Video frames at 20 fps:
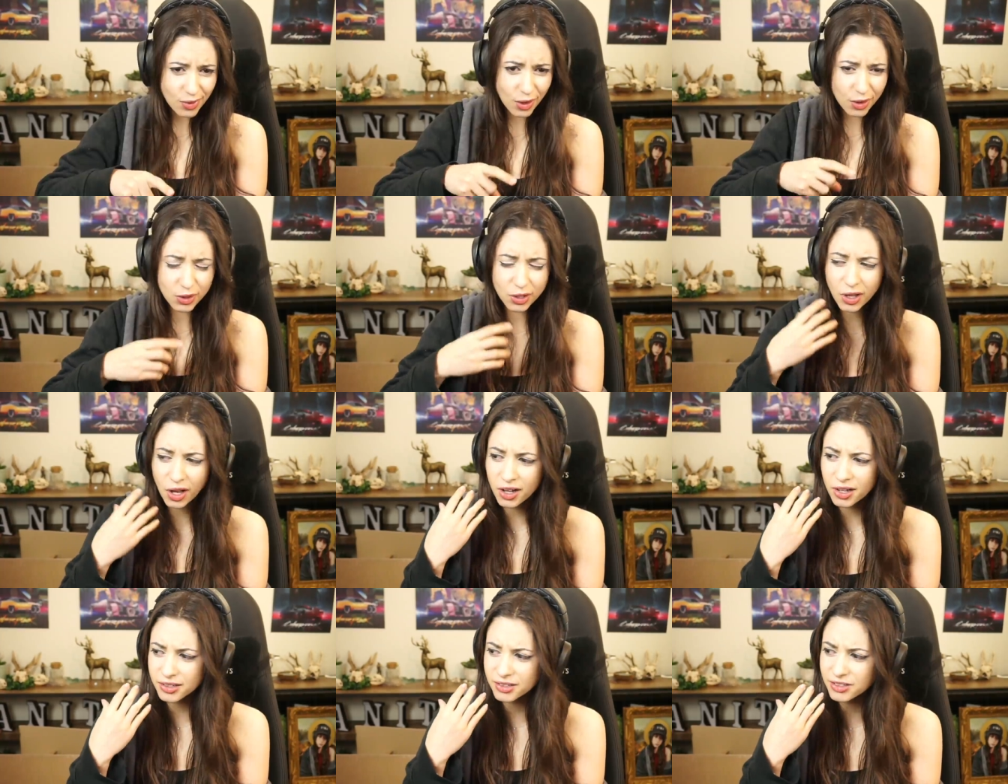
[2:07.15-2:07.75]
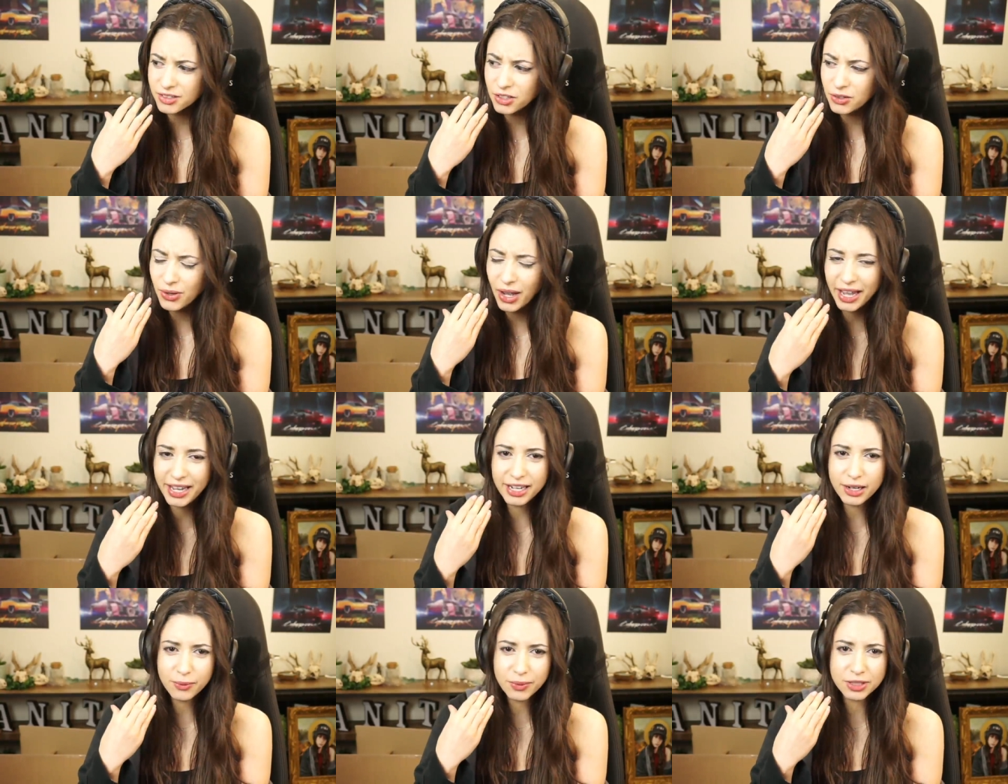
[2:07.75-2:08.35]
God, do you
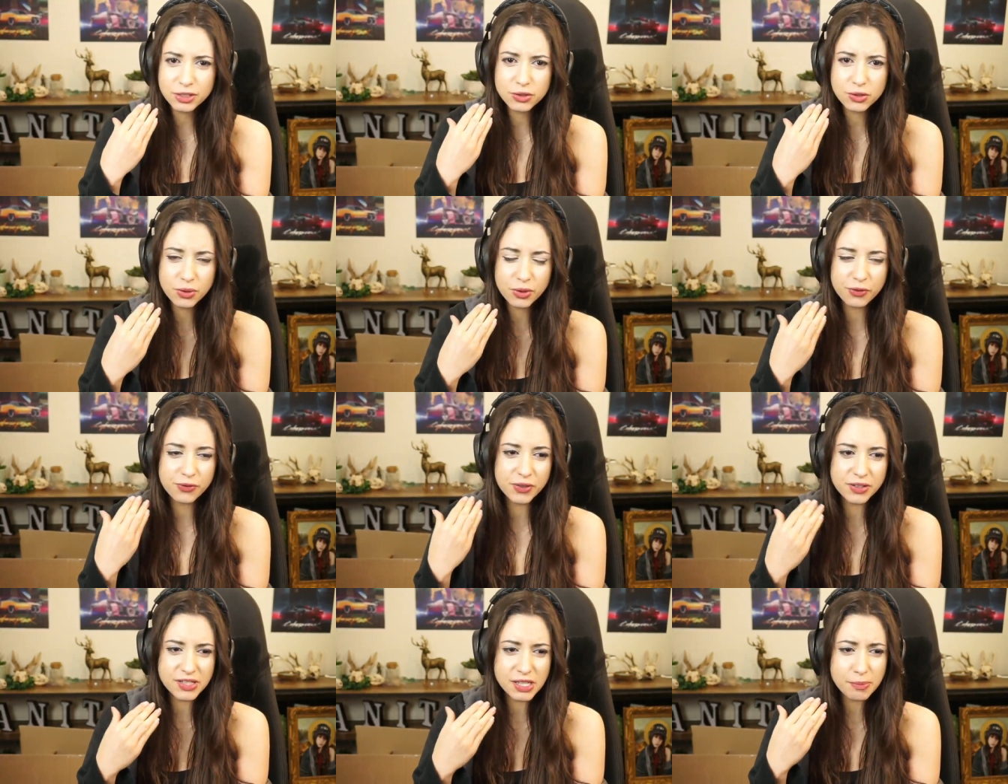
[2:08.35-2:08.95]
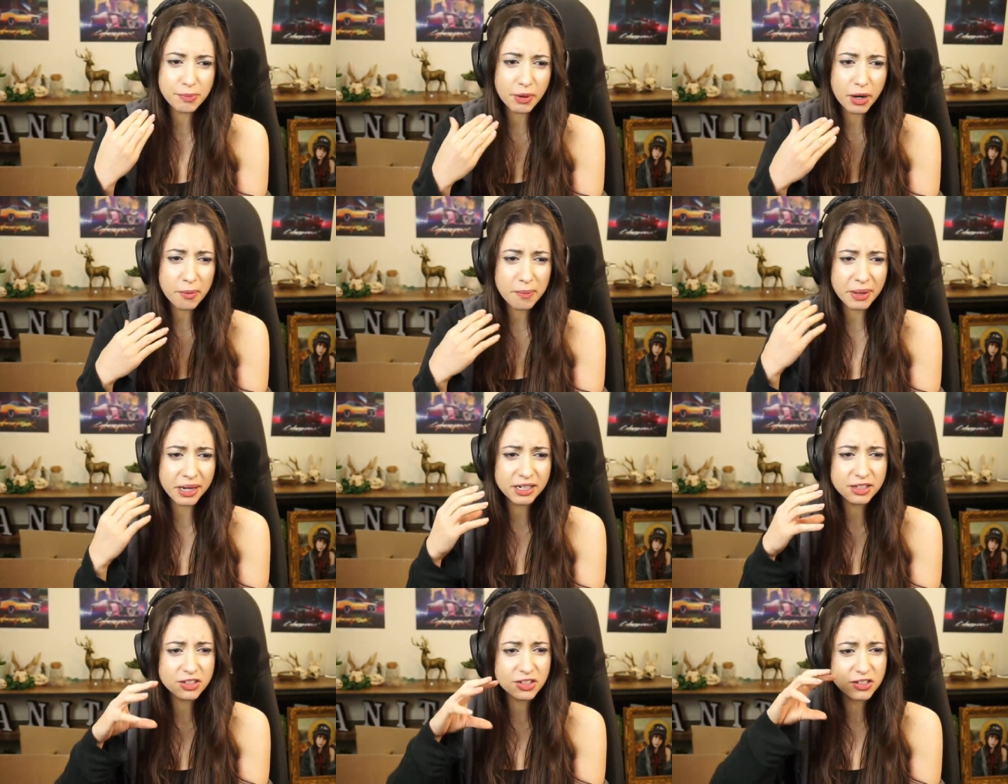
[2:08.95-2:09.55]
hate it when you do a fizzy burp and
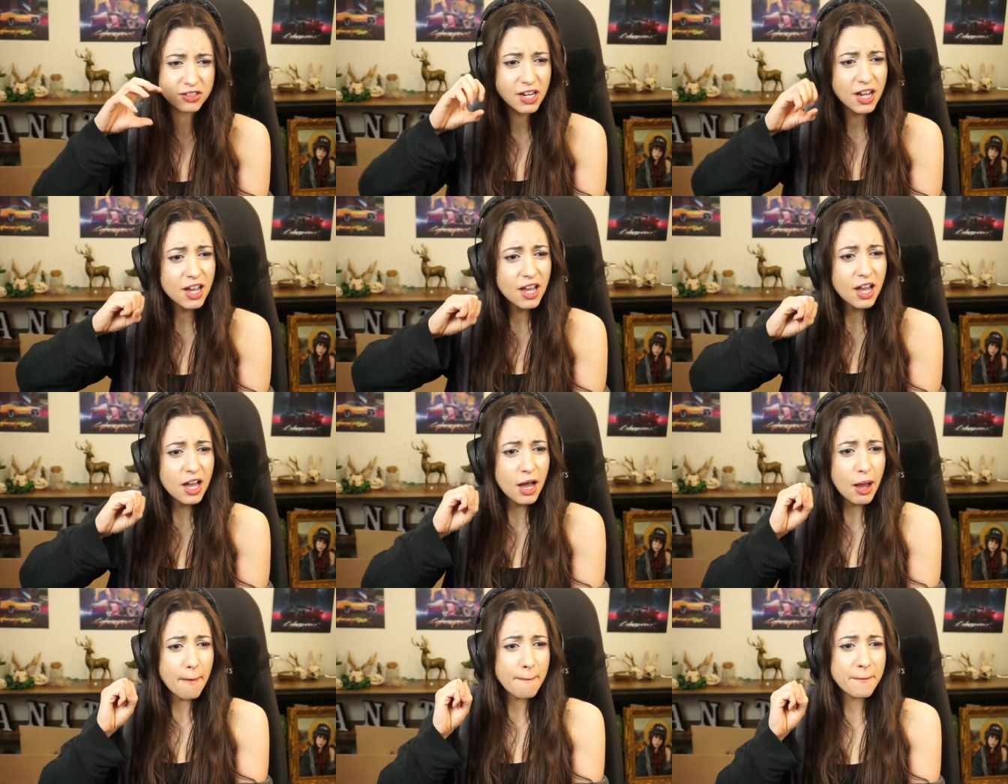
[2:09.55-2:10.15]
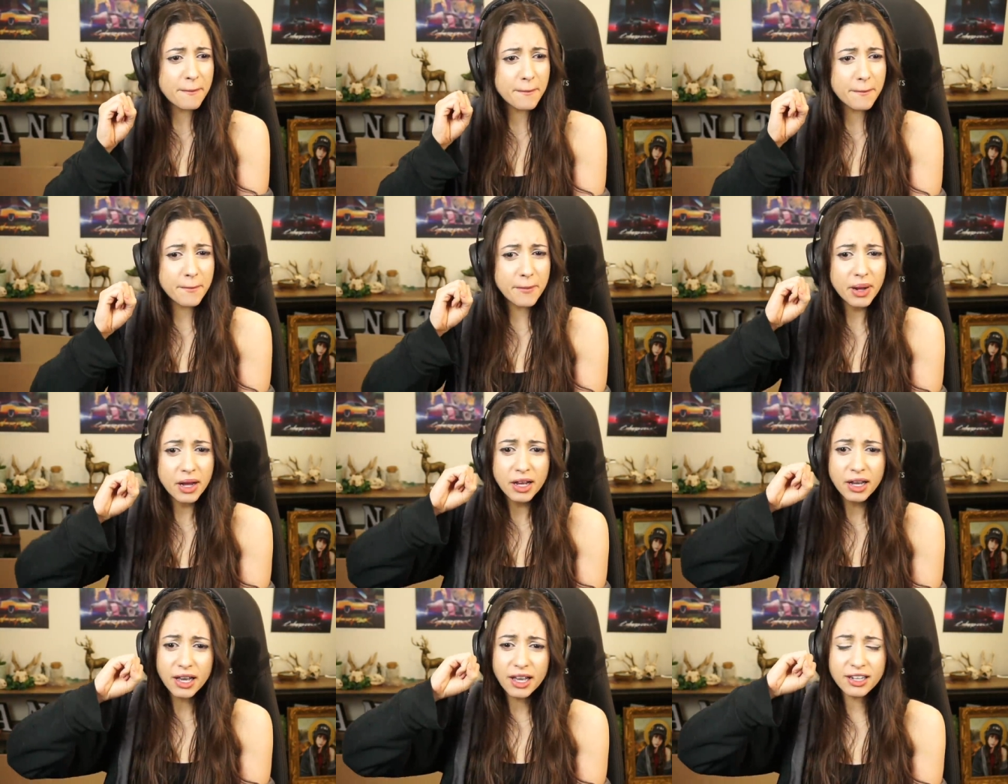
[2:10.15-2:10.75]
it just,
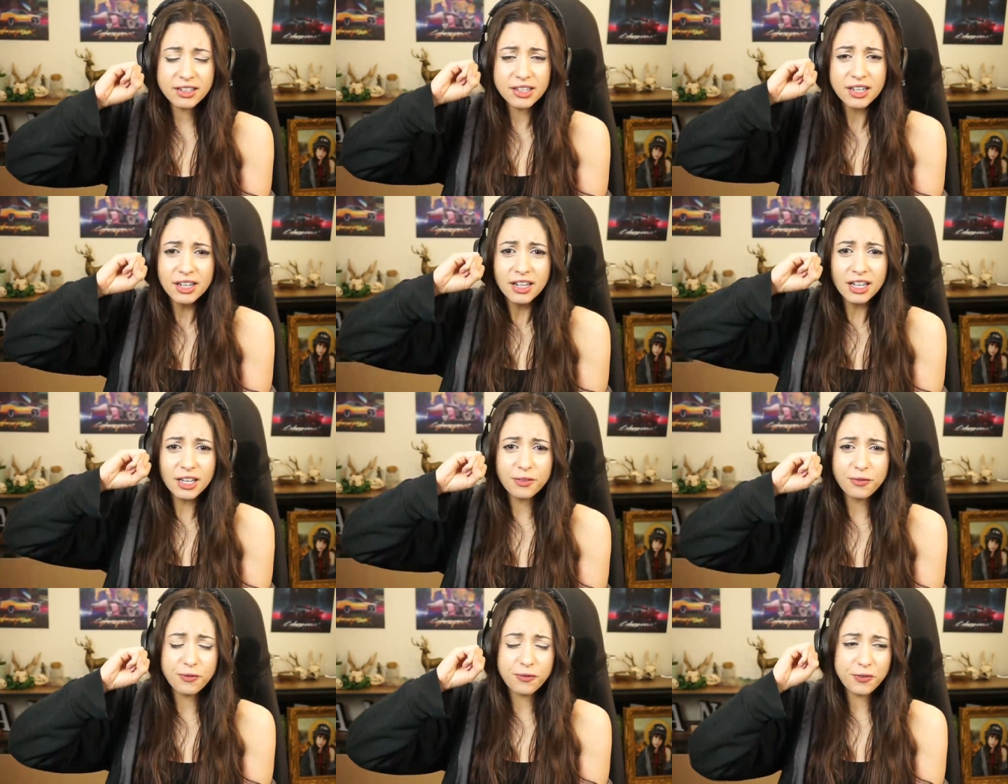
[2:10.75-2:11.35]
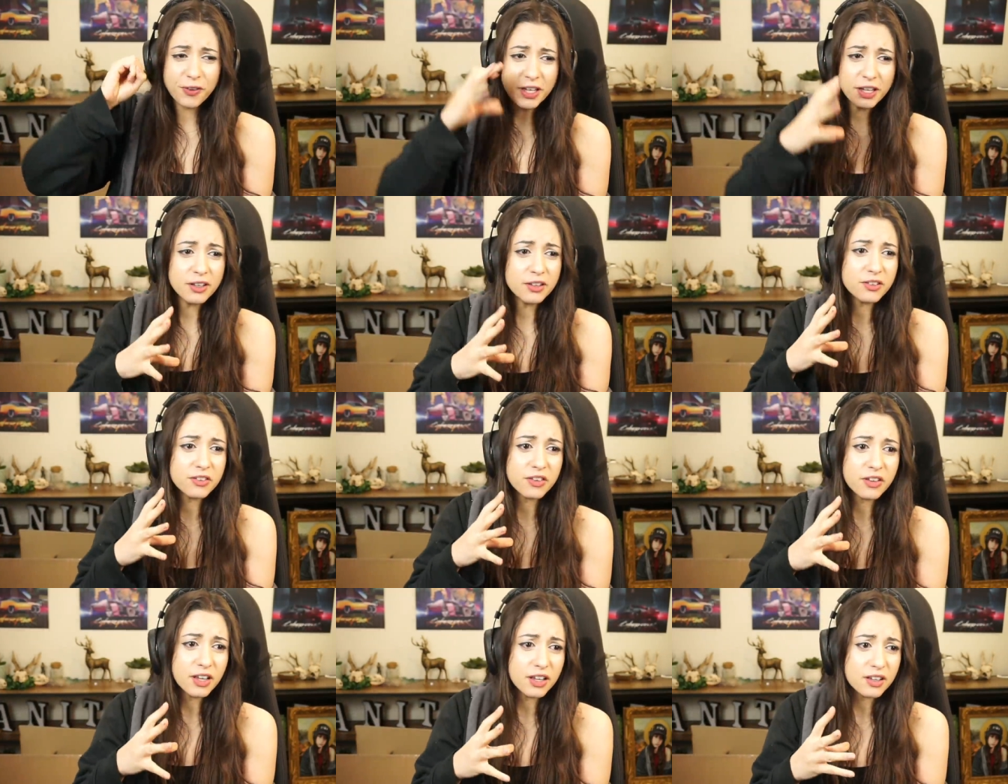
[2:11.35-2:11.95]
it it feels
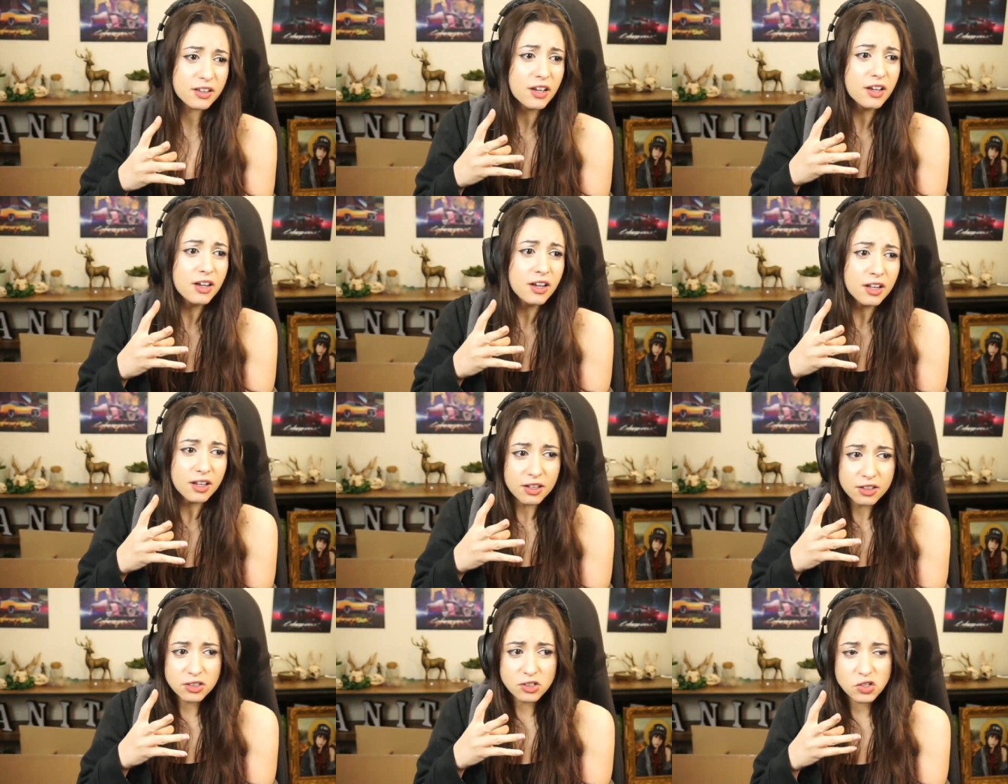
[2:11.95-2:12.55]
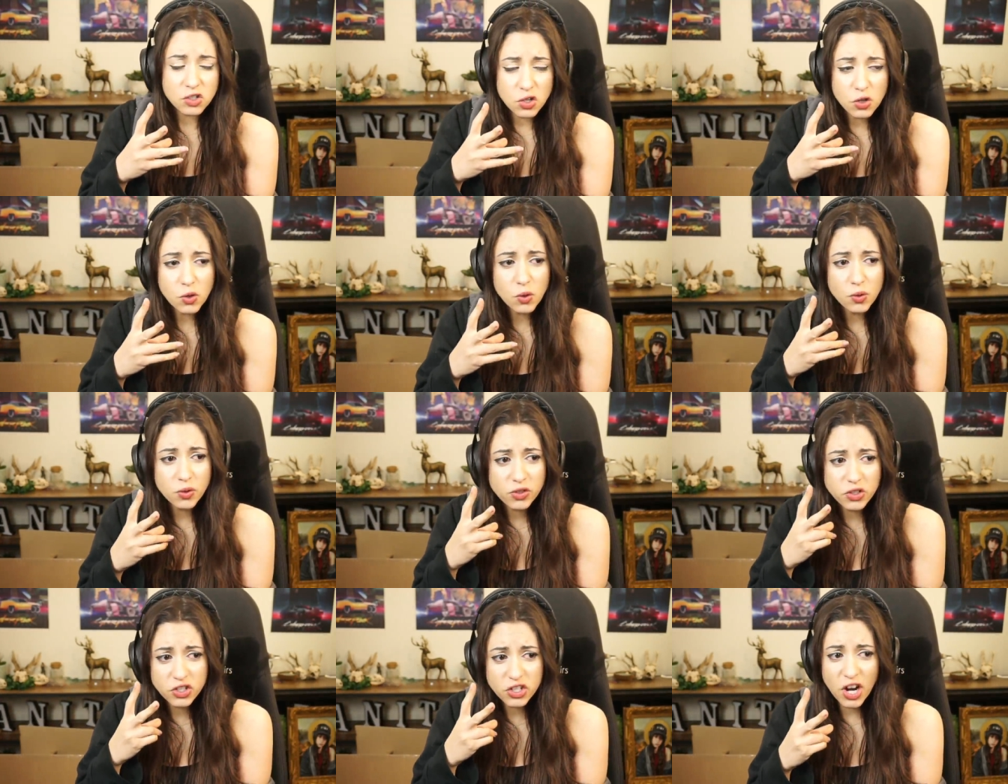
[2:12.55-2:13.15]
like
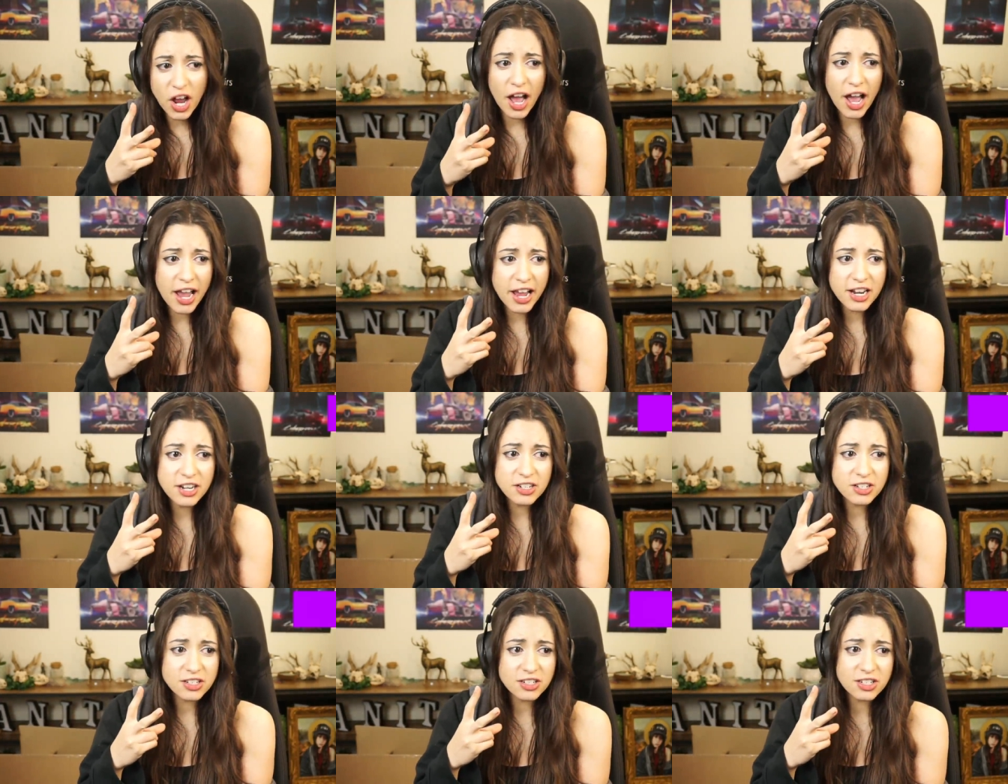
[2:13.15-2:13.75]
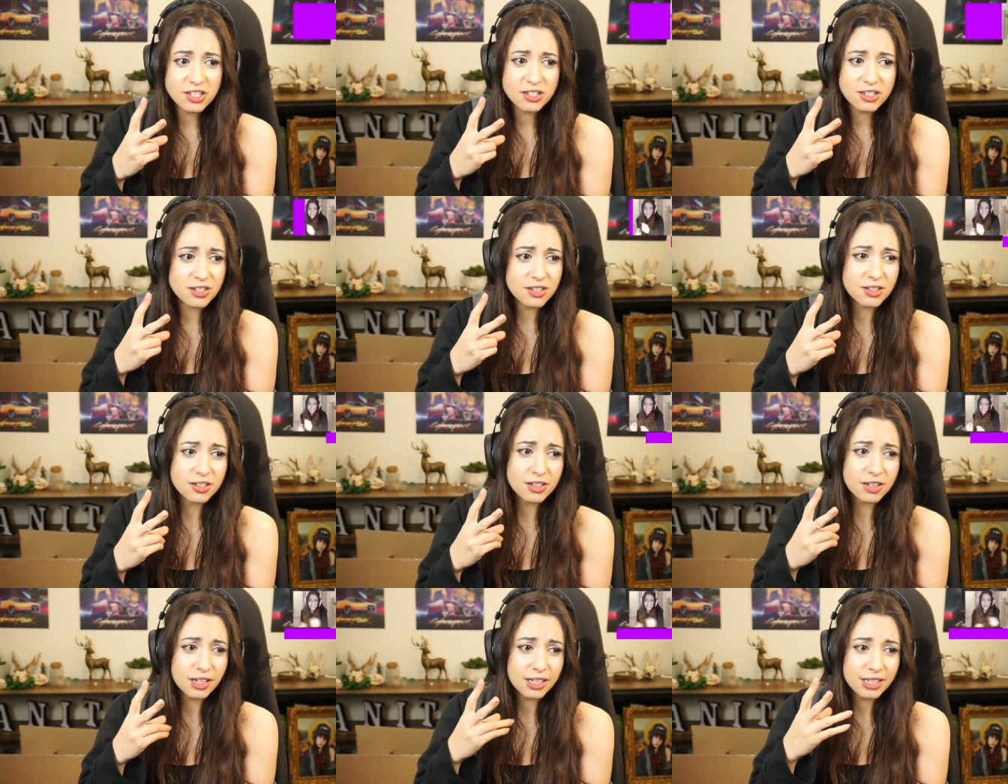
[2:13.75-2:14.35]
two giant,
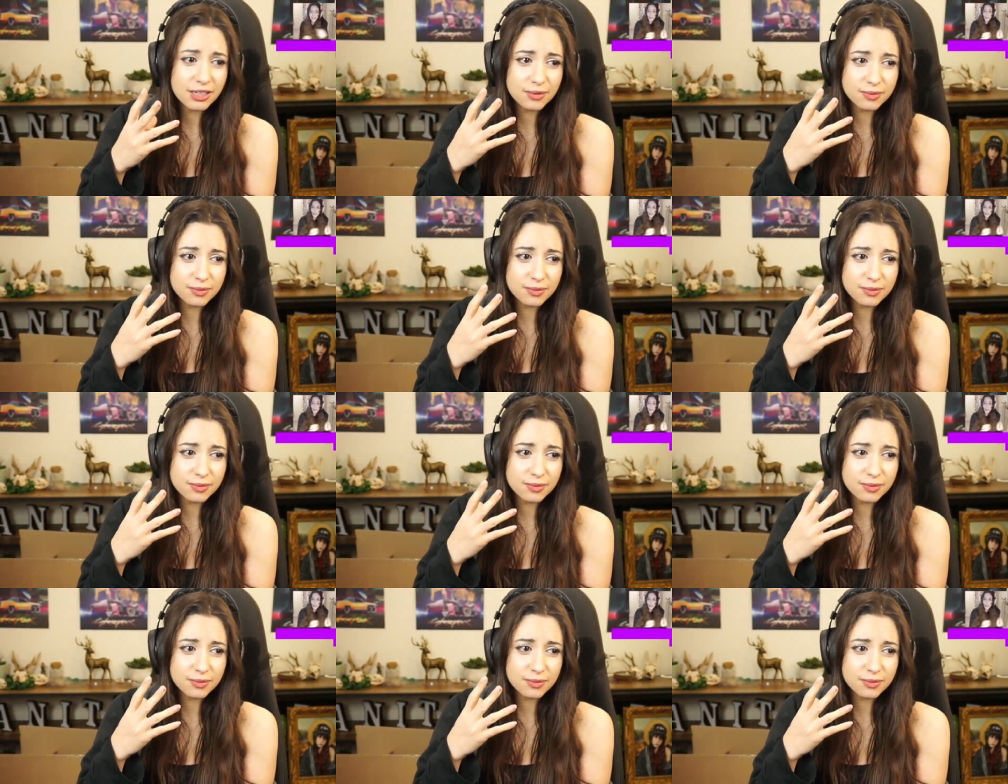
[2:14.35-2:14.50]
like,